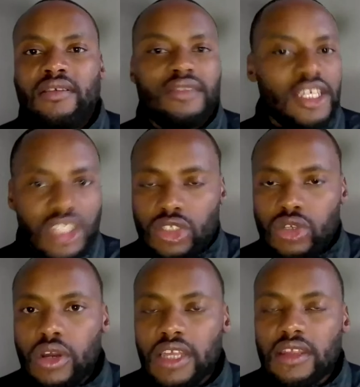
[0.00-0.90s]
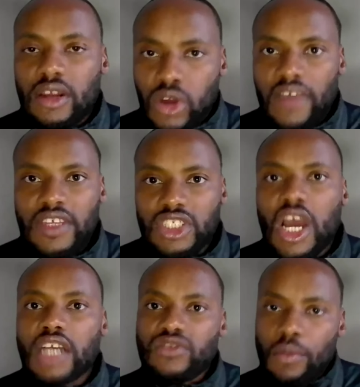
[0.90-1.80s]
They just look look at the
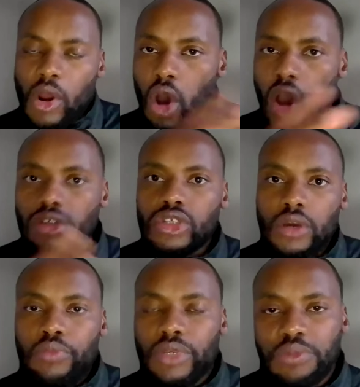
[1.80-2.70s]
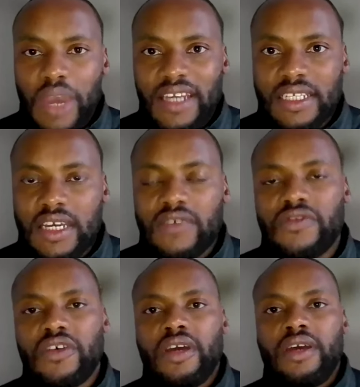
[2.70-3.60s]
charts from a long-term perspective.